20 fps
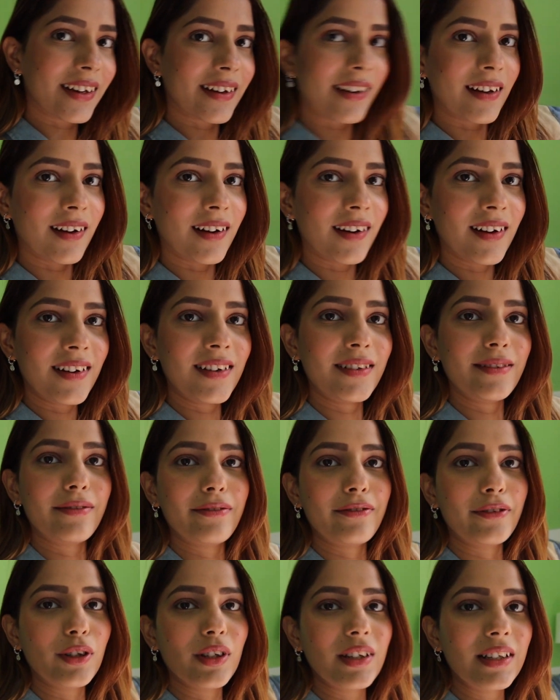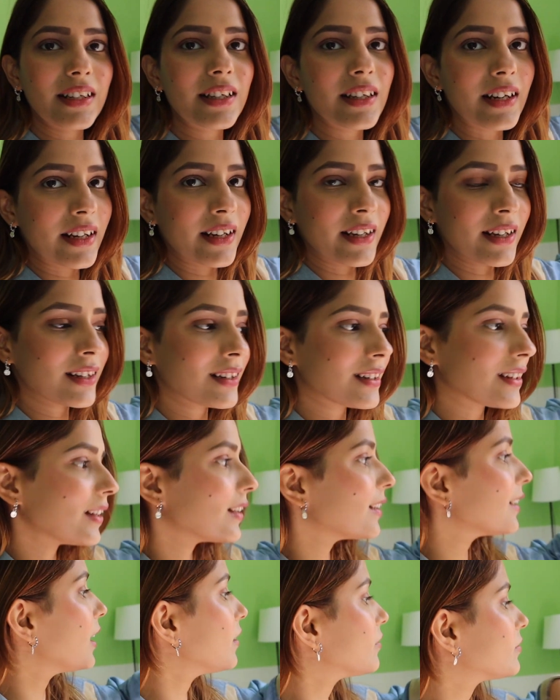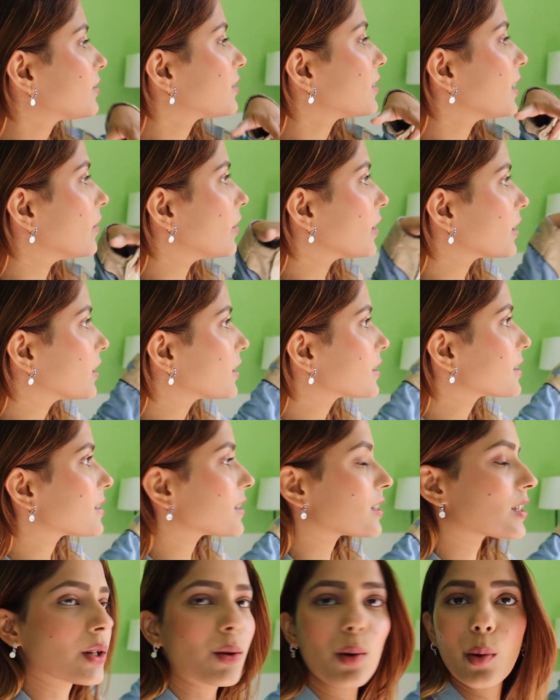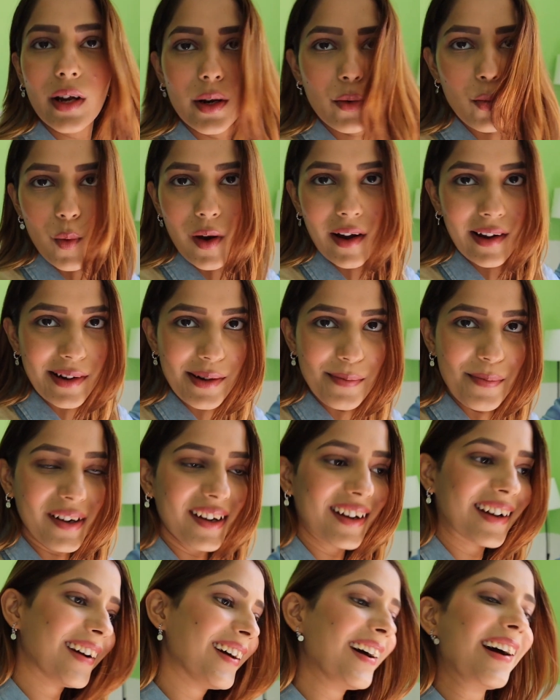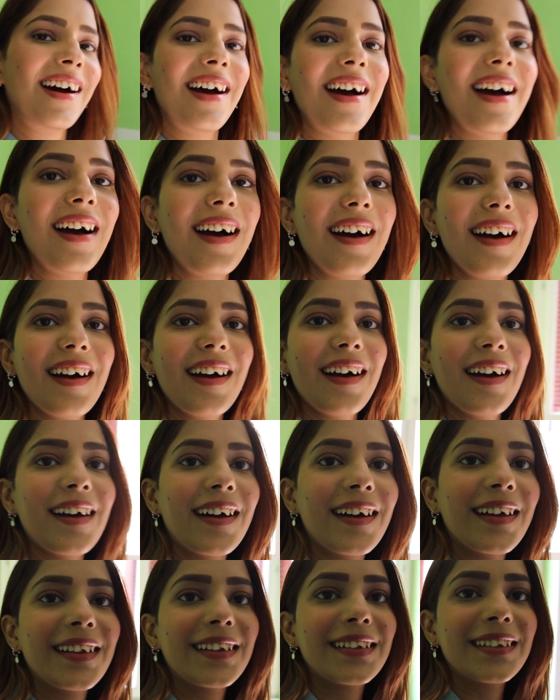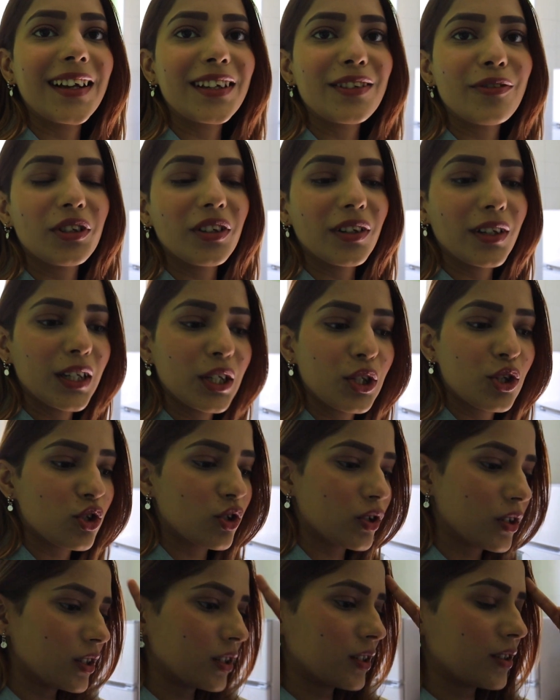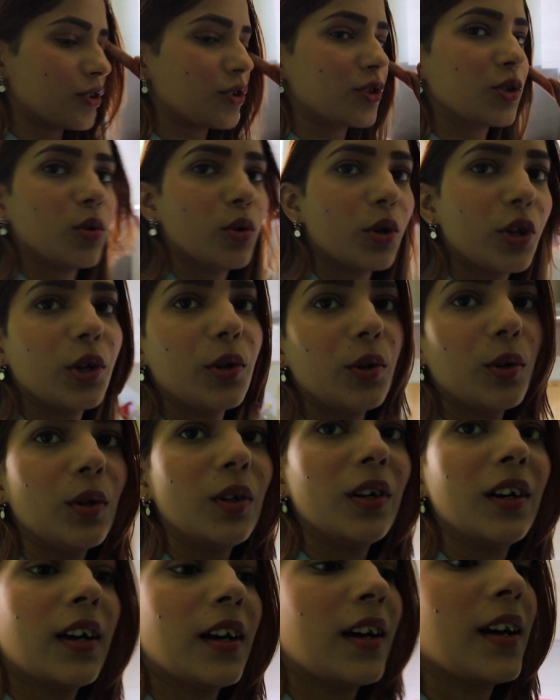area, fully green, loving this green vibe. And that's for the kitchen, showed you,